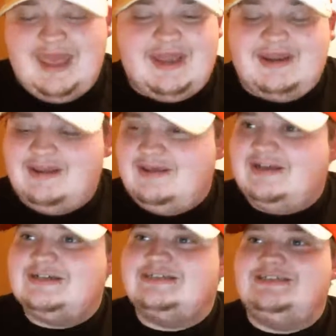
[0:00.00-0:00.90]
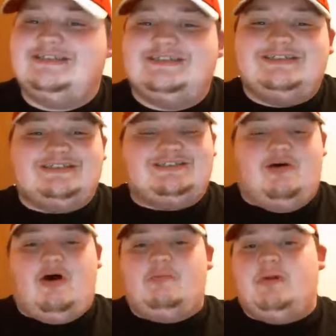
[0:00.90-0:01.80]
And it's
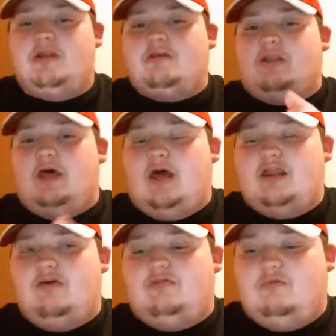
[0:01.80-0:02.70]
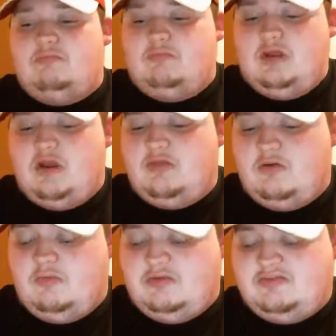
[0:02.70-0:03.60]
so hard. But
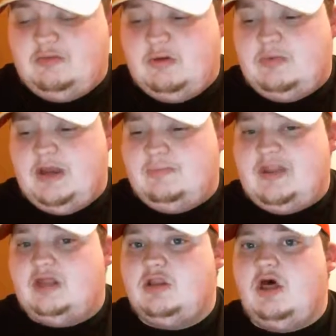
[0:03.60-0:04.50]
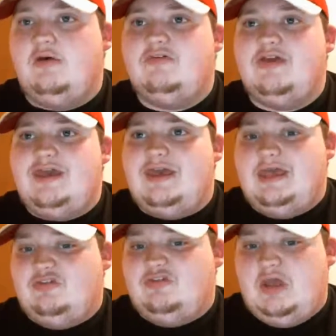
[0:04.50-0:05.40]
another scene I want to bring up that I love
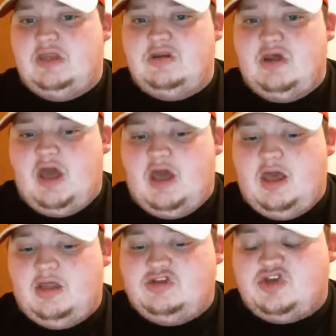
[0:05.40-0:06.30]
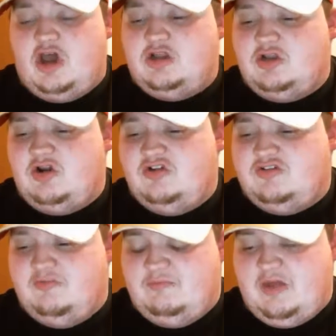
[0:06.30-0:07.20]
is when John
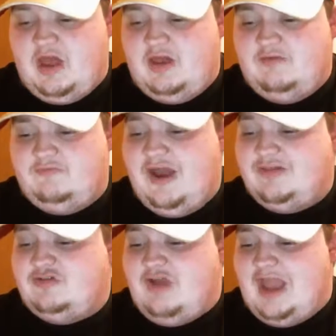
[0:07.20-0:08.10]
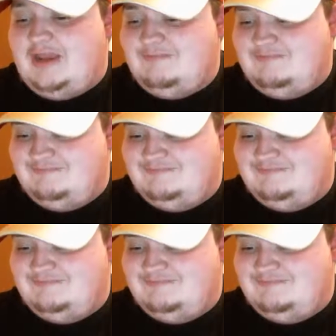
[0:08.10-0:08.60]
learns to fly the dragon,